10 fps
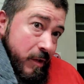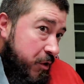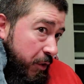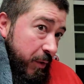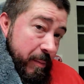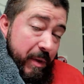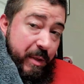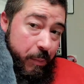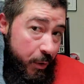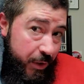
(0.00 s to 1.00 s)
show them this
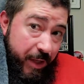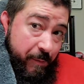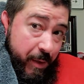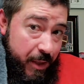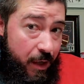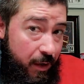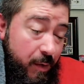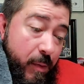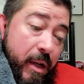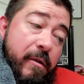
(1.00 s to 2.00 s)
person I've been talking
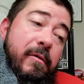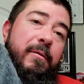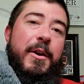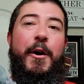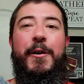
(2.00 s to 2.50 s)
about? No.